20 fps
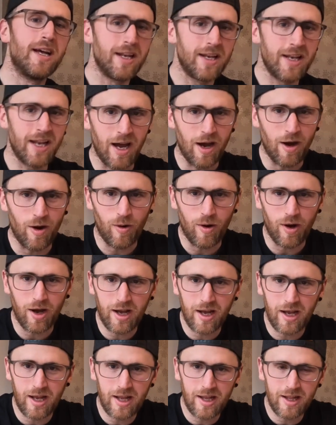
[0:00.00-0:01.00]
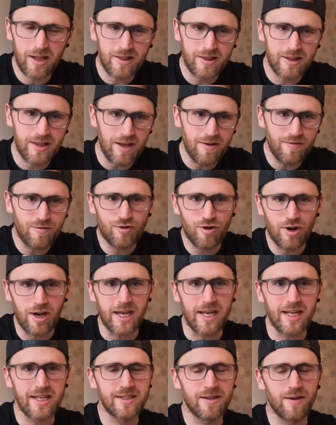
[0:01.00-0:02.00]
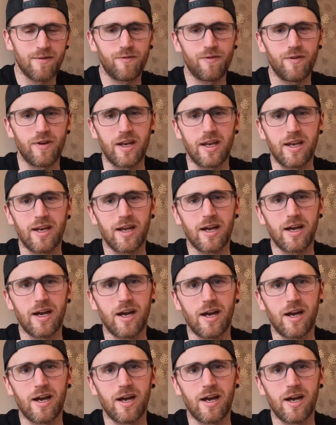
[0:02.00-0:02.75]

Now, they've created something